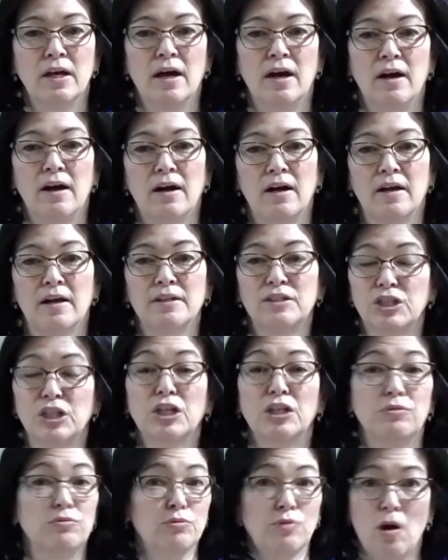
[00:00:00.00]

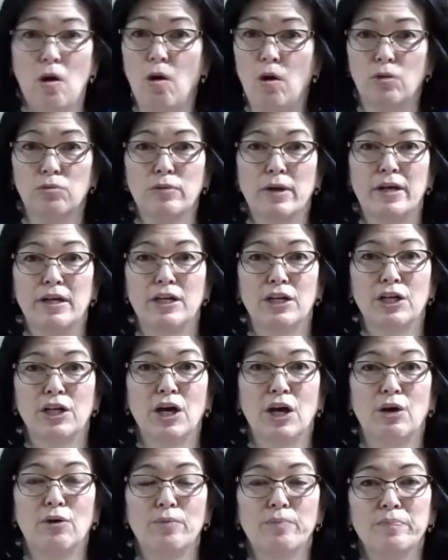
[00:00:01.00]
all ready to
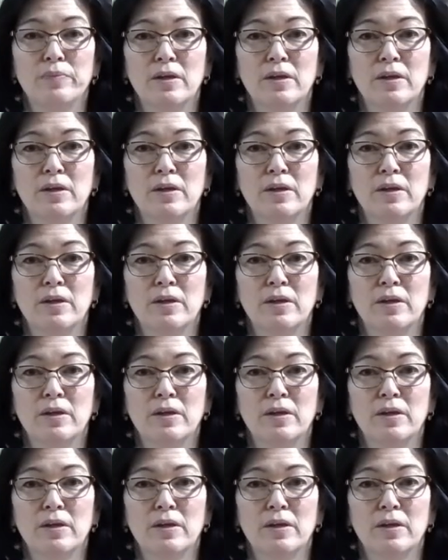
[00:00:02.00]
go.